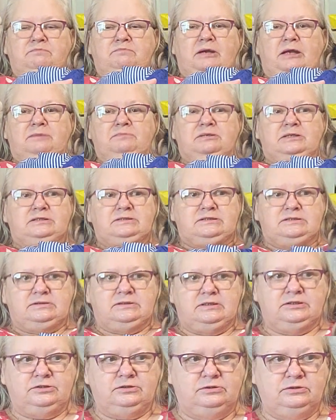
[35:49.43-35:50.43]
babies
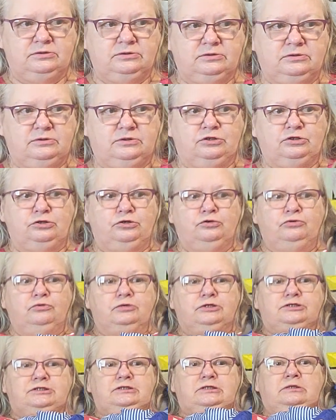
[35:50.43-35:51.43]
that you
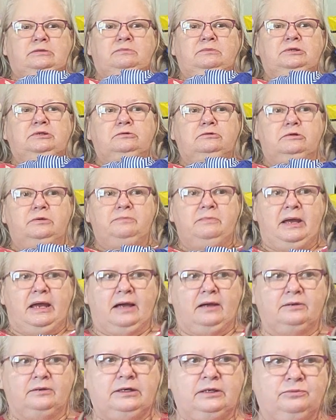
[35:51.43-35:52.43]
were sentimental about